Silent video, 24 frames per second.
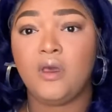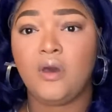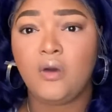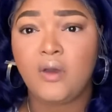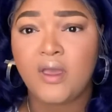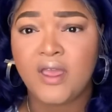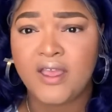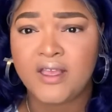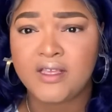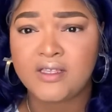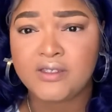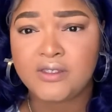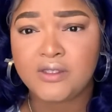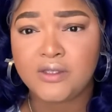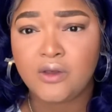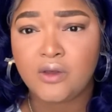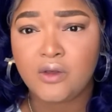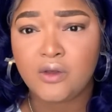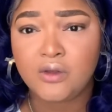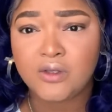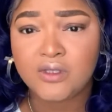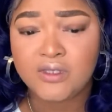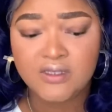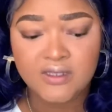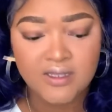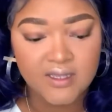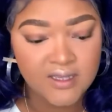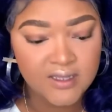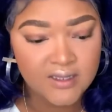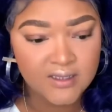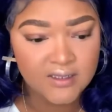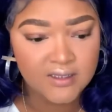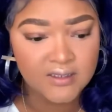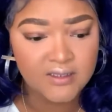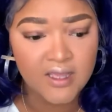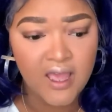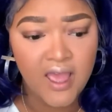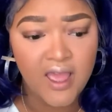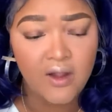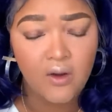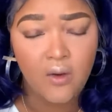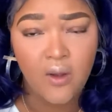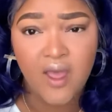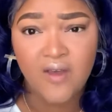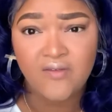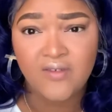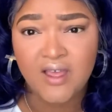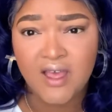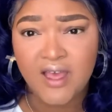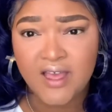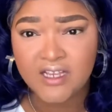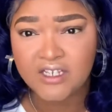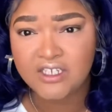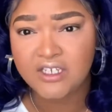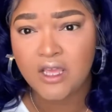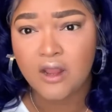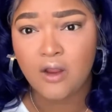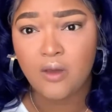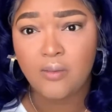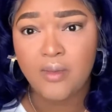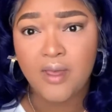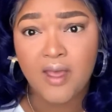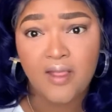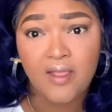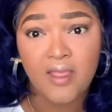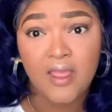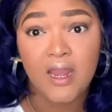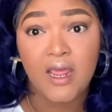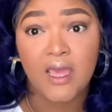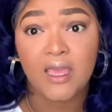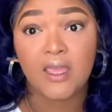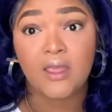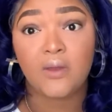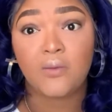Okay, so since I don't have an eyeshadow palette that I